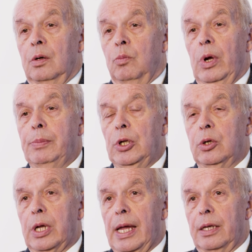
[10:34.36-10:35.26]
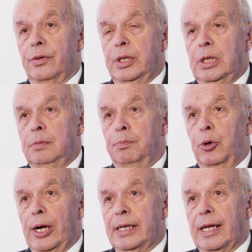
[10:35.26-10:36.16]
When we look at the
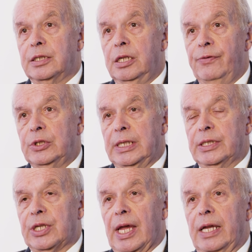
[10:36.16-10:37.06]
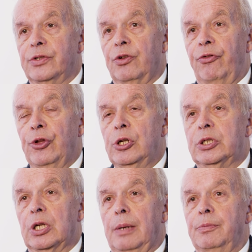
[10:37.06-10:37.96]
brain activity scans, the
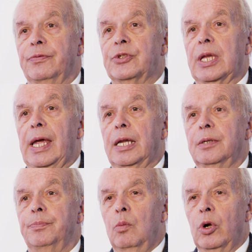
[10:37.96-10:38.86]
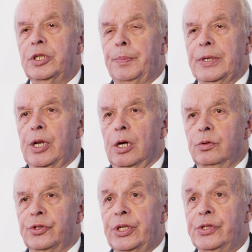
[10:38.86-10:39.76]
third type of scan, what has been
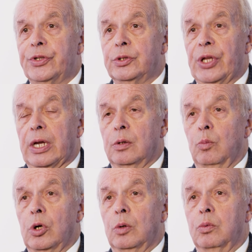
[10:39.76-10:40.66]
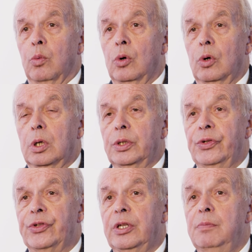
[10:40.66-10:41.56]
known since the Second World War
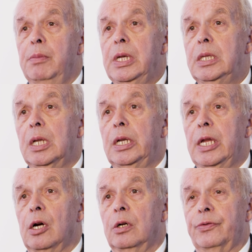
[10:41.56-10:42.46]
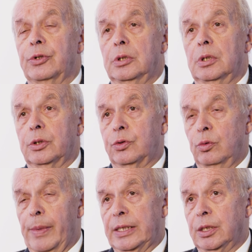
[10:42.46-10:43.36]
is immediately after a
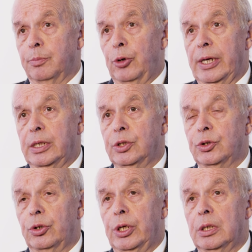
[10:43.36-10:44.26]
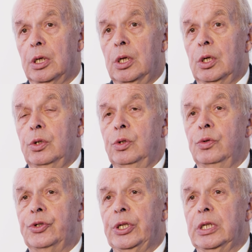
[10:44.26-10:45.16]
traumatic brain injury,
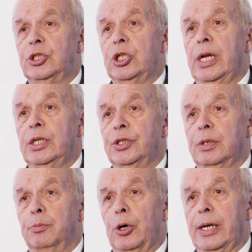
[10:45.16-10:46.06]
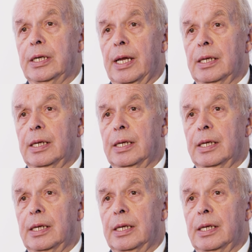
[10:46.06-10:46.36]
you see a change in brain